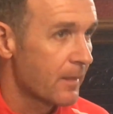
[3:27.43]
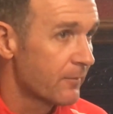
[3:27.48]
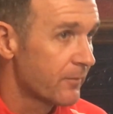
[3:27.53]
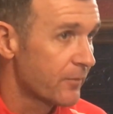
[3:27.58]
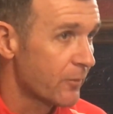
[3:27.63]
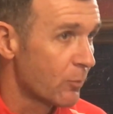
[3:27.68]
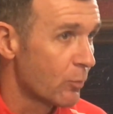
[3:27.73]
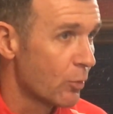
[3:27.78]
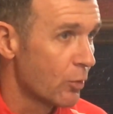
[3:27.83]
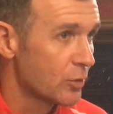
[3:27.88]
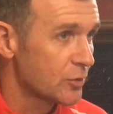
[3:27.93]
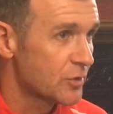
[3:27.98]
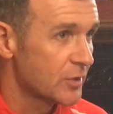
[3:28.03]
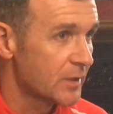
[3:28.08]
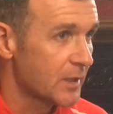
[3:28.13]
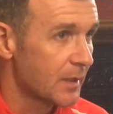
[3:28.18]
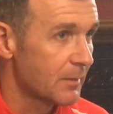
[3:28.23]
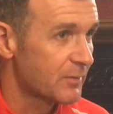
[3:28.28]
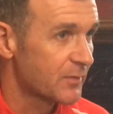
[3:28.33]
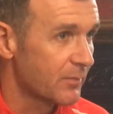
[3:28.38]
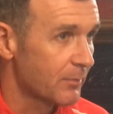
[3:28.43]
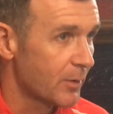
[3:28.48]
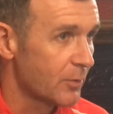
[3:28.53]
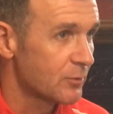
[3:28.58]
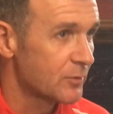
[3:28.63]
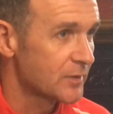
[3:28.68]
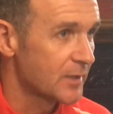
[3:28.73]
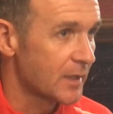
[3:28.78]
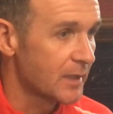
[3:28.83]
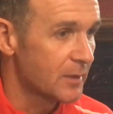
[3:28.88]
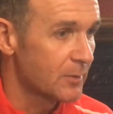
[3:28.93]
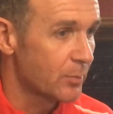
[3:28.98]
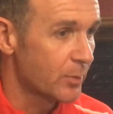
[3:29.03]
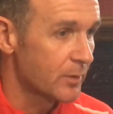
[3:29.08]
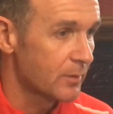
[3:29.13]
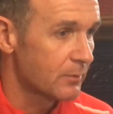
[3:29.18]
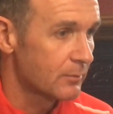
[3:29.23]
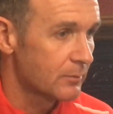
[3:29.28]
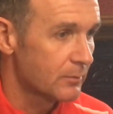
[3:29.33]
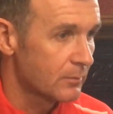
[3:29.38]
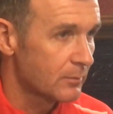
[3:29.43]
from watching games from outside, but